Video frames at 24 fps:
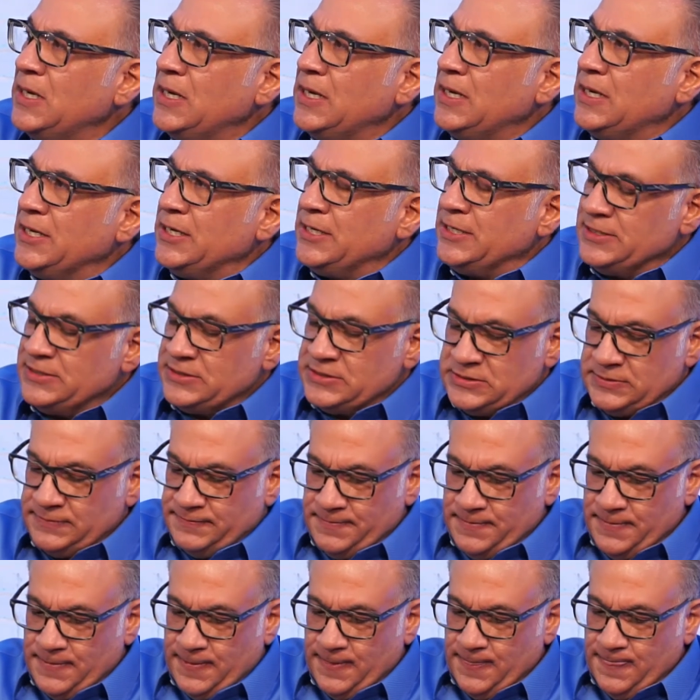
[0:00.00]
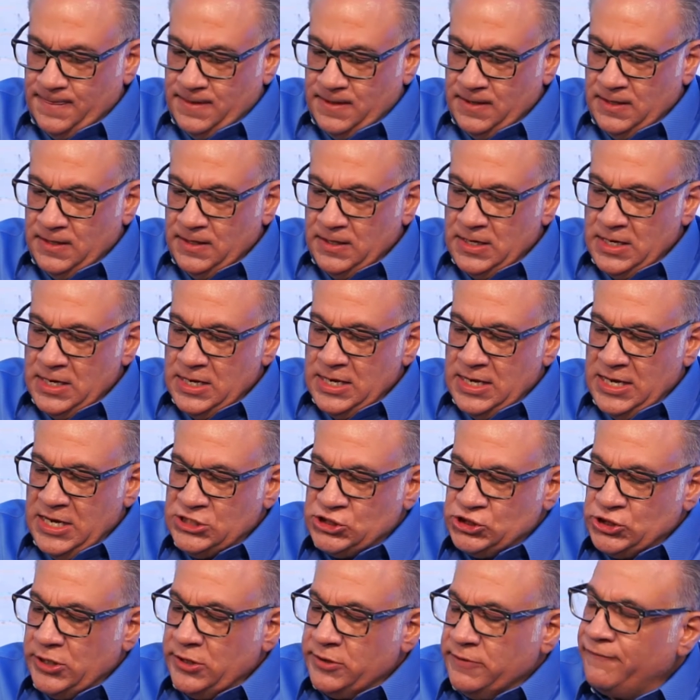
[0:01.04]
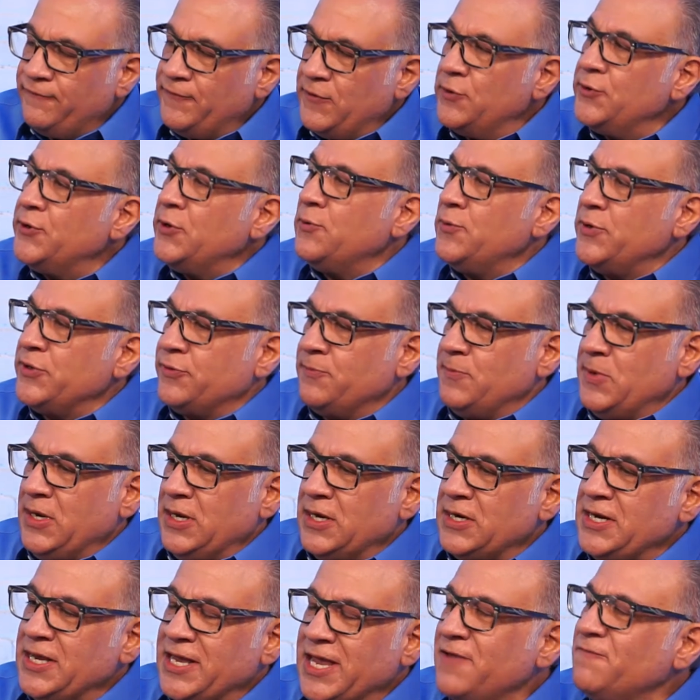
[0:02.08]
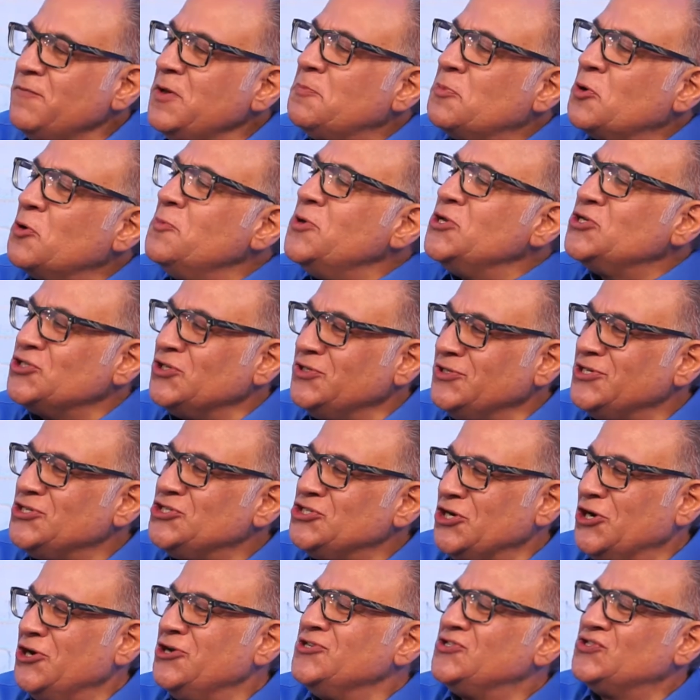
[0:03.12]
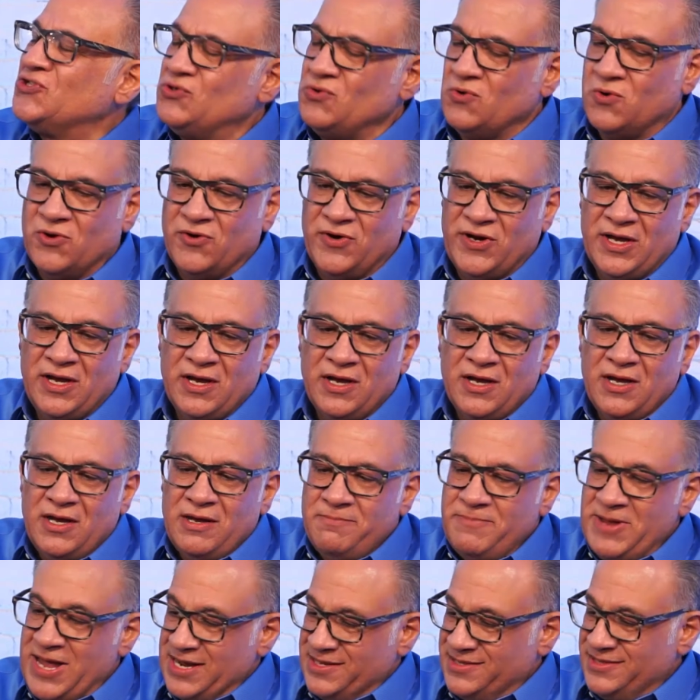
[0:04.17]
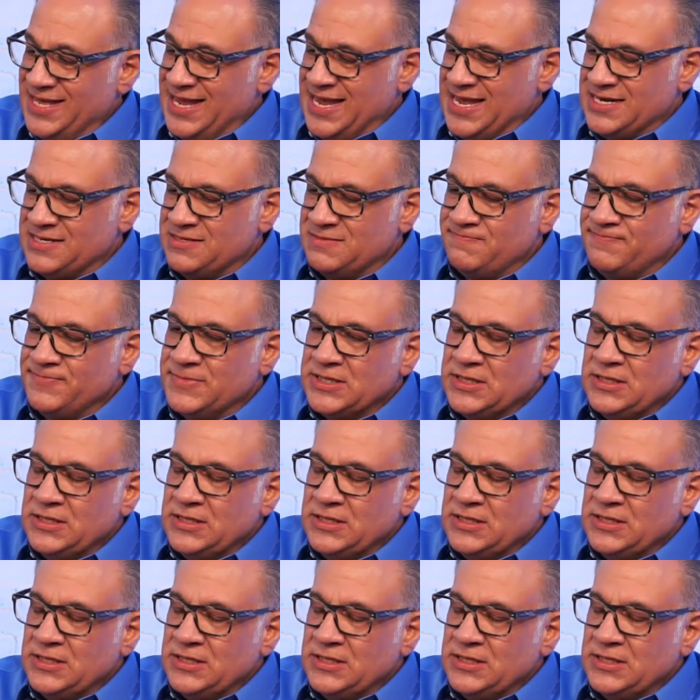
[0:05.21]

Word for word: And he shared a photo with me and he gave me permission to share his story back then.